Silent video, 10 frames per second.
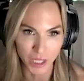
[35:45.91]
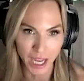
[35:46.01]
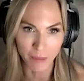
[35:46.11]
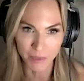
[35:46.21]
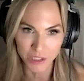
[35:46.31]
What
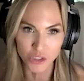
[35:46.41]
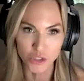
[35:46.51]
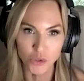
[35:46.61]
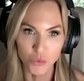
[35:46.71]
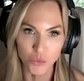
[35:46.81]

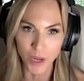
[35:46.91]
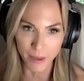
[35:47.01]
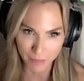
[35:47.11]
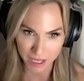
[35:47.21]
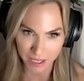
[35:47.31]
happens to
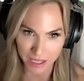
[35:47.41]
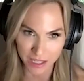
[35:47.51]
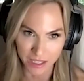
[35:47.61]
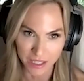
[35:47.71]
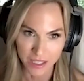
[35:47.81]

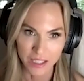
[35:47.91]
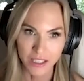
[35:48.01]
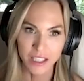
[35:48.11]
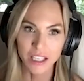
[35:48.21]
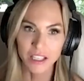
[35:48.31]
women
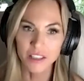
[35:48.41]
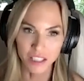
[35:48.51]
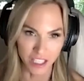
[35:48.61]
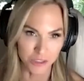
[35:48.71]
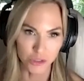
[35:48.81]
in the
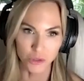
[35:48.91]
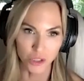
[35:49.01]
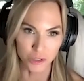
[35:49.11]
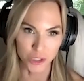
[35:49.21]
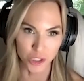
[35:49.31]
cancel
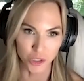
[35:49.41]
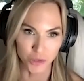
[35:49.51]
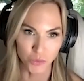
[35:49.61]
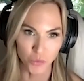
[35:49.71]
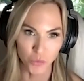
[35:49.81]

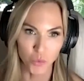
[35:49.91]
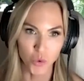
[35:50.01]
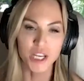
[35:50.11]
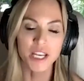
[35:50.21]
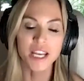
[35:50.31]
culture
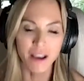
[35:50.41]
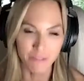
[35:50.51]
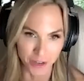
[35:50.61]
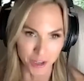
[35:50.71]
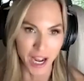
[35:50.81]
would
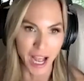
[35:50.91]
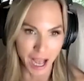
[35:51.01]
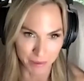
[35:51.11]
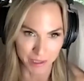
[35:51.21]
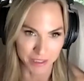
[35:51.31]
never
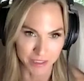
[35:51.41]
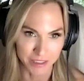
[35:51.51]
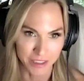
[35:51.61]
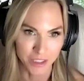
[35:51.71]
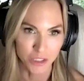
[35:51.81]
happen
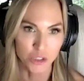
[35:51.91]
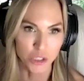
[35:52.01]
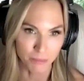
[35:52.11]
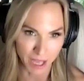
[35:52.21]
to